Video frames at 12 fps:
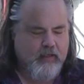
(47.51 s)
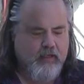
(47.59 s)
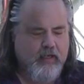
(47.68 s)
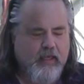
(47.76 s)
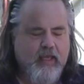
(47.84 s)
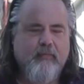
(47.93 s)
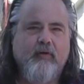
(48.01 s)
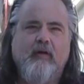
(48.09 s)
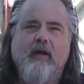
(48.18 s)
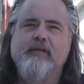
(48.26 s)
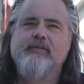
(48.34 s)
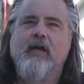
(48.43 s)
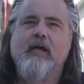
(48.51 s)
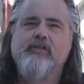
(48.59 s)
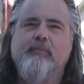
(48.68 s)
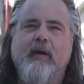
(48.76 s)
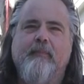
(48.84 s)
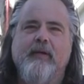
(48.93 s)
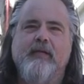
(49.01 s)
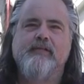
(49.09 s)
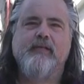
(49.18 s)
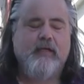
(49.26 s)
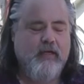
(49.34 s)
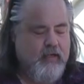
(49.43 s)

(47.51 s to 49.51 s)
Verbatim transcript: and I came across hush puppies.